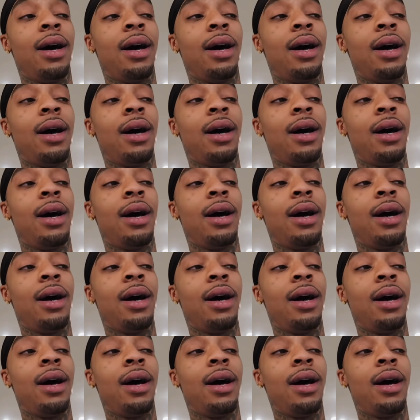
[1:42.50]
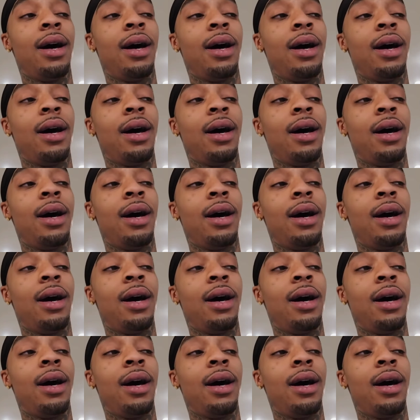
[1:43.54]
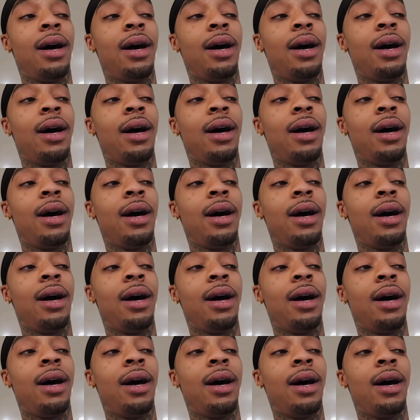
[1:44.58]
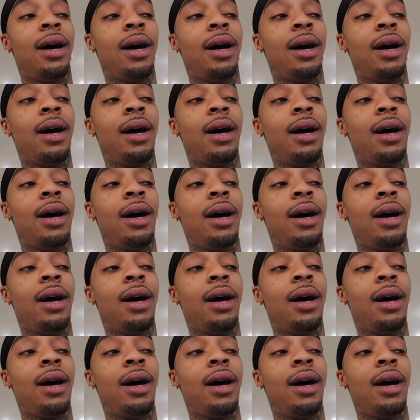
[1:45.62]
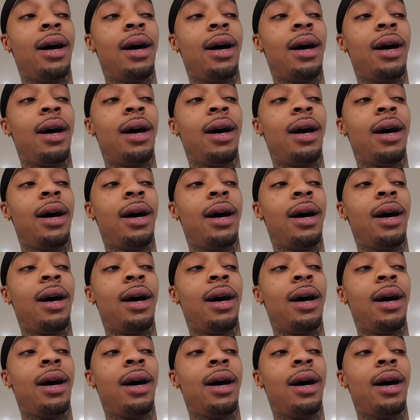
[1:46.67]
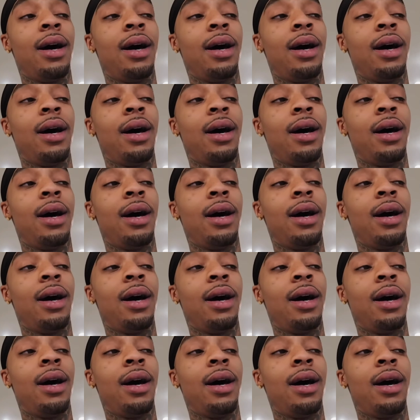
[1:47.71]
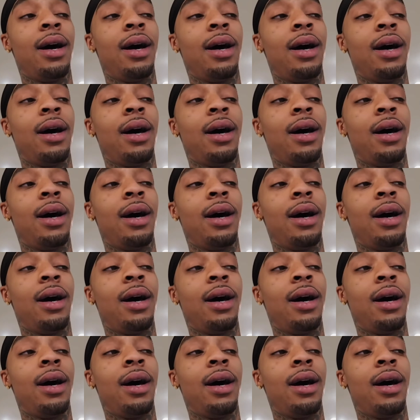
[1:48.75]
(silent)